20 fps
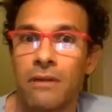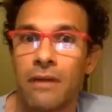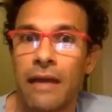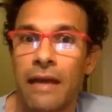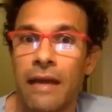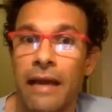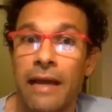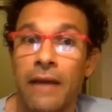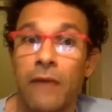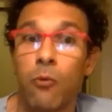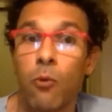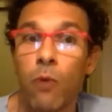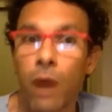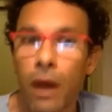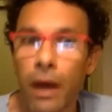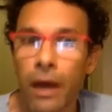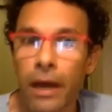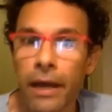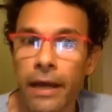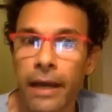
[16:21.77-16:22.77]
and
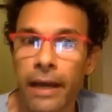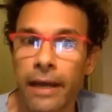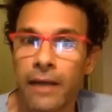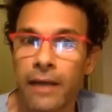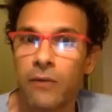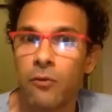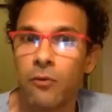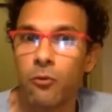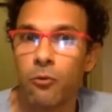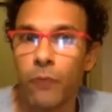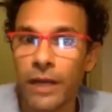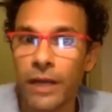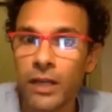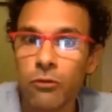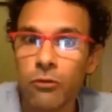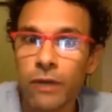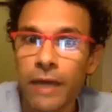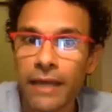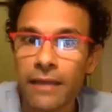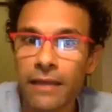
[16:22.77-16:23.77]
why, and when
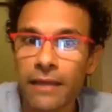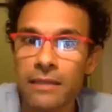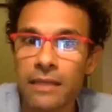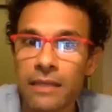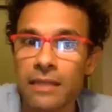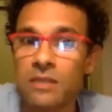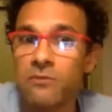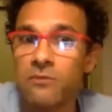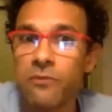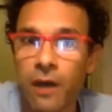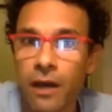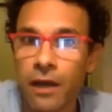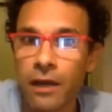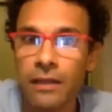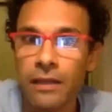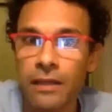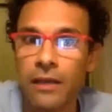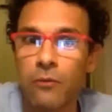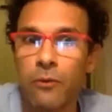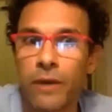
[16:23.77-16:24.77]
you get
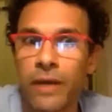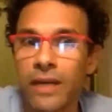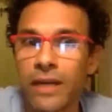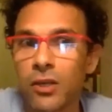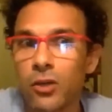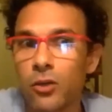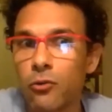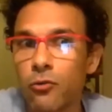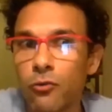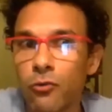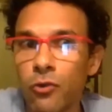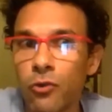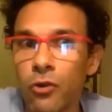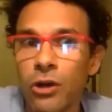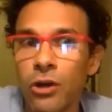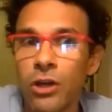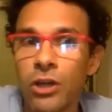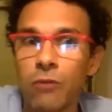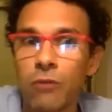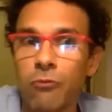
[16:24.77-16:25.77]
satisfied, and when you
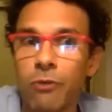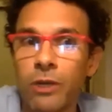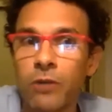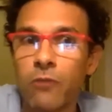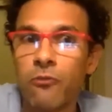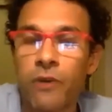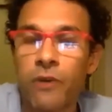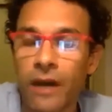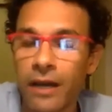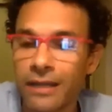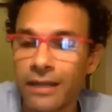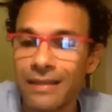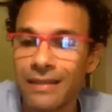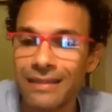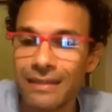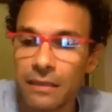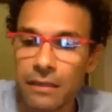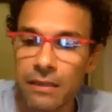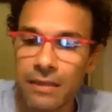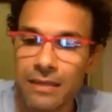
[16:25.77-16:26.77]

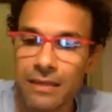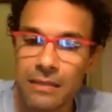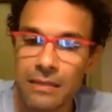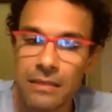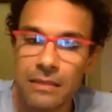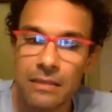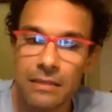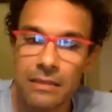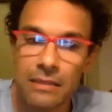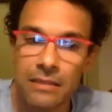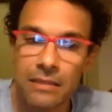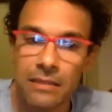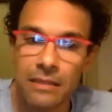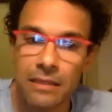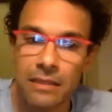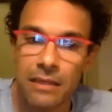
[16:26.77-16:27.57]
find this